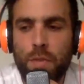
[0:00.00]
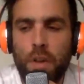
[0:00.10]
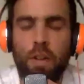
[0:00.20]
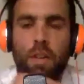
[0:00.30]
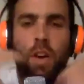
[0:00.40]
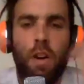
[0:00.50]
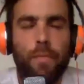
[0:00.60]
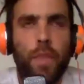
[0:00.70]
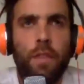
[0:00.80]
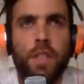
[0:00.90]

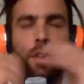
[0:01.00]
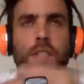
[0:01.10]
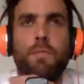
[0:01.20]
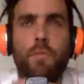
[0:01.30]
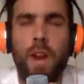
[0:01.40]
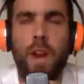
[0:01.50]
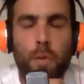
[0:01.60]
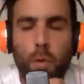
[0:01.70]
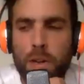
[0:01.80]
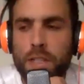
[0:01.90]
I've just got some
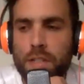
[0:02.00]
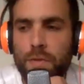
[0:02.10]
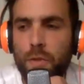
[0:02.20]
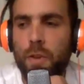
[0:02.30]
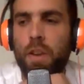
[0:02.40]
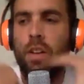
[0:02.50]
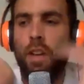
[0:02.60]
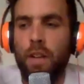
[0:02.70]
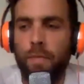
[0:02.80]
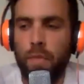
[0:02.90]
random questions for you, and
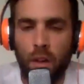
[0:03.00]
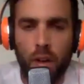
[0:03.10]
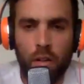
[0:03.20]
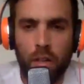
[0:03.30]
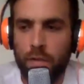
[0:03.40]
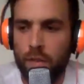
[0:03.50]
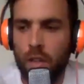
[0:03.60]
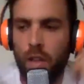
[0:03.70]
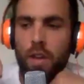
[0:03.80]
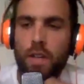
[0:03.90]
then I'll leave you
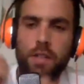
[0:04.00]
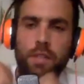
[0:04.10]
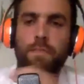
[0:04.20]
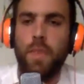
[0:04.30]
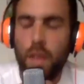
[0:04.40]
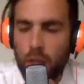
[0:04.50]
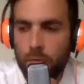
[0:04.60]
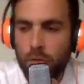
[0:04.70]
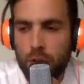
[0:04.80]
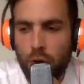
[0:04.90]
alone because I'm
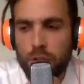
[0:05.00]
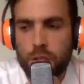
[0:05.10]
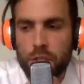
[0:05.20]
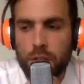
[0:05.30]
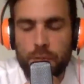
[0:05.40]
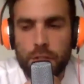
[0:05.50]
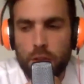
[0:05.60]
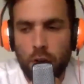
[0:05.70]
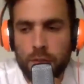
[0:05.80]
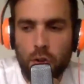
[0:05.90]
very conscious of
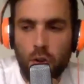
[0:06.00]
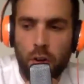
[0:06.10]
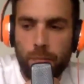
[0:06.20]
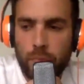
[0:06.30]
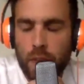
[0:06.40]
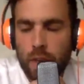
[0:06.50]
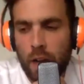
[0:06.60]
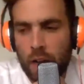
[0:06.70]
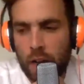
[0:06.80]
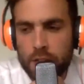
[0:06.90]
your time.
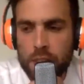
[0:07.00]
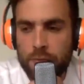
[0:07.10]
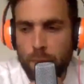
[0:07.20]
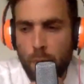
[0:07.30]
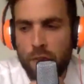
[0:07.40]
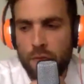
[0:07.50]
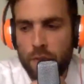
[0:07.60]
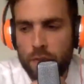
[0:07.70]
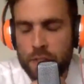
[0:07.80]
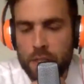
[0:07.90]
This is
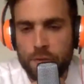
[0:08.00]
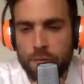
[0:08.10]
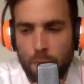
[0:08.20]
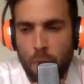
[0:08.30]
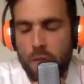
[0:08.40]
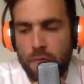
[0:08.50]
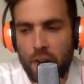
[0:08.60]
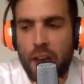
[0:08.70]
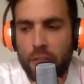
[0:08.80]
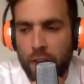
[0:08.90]
from my
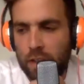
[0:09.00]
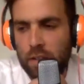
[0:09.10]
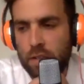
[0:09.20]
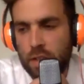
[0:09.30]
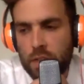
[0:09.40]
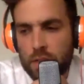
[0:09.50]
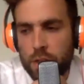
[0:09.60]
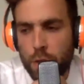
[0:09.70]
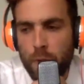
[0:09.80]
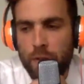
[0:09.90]
father.
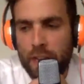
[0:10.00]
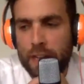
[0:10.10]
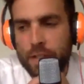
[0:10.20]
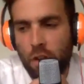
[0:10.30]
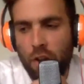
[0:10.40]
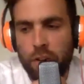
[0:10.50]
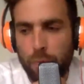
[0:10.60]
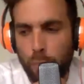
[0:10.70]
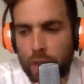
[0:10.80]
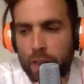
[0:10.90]
Did you ever get tired
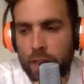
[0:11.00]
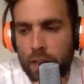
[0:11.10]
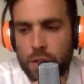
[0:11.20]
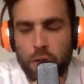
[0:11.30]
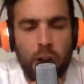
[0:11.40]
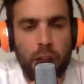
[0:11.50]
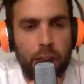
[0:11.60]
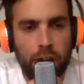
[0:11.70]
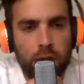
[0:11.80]
of beating Australia?